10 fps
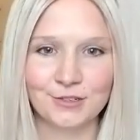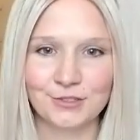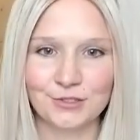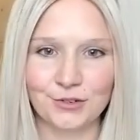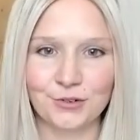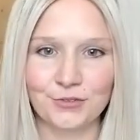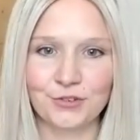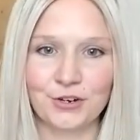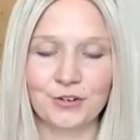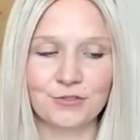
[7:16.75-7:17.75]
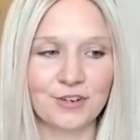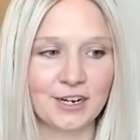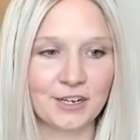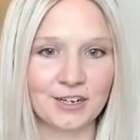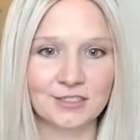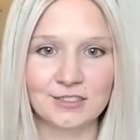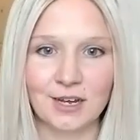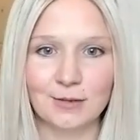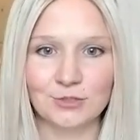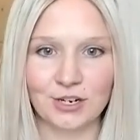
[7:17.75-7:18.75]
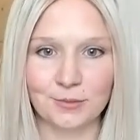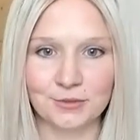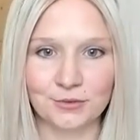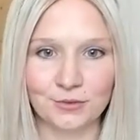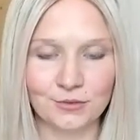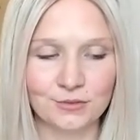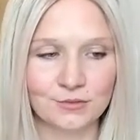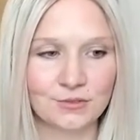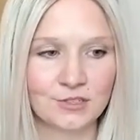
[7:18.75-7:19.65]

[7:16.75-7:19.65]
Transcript: so if you're on fire, you got to stop, drop, and roll.